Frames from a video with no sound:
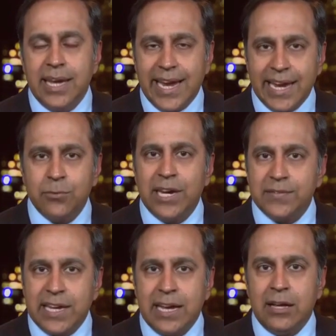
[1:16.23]
And we have
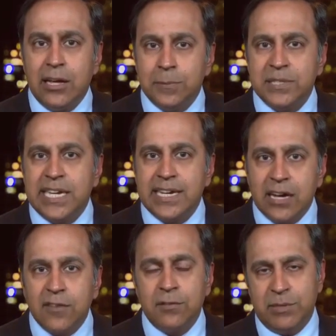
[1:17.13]
to help state
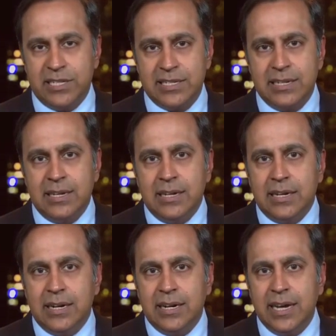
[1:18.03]
governments uh,